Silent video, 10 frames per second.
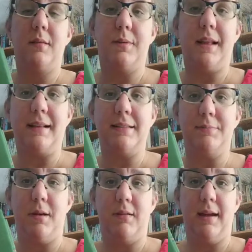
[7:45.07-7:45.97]
the
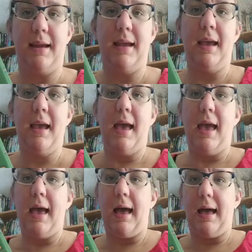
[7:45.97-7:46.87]
protagonist Mari,
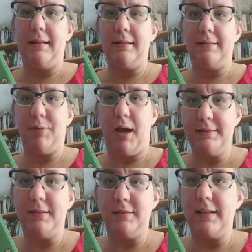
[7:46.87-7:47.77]
uh,
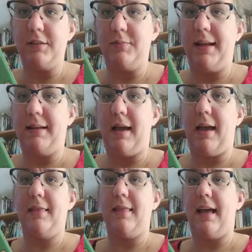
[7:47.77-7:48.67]
posts on social
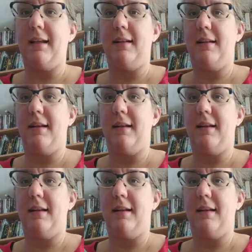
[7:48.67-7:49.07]
media that